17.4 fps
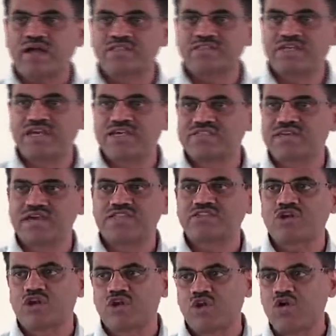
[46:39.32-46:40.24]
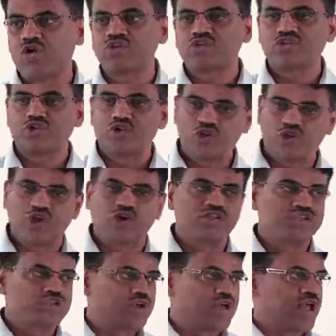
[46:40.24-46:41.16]
and says yes or no. So you will
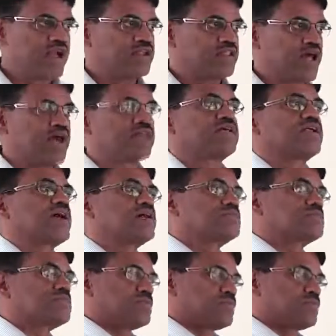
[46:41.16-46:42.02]
also get the other answer.